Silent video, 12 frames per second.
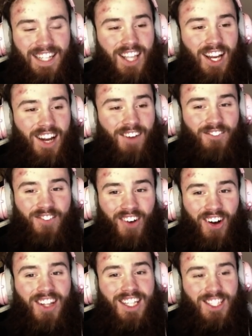It's like a
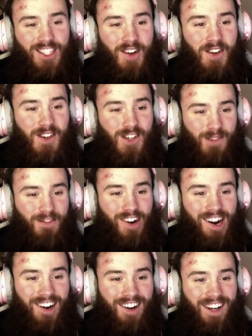fallen soldier,
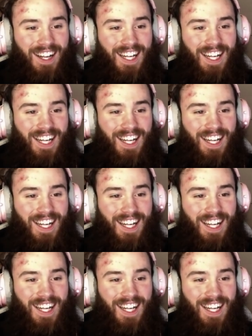bro.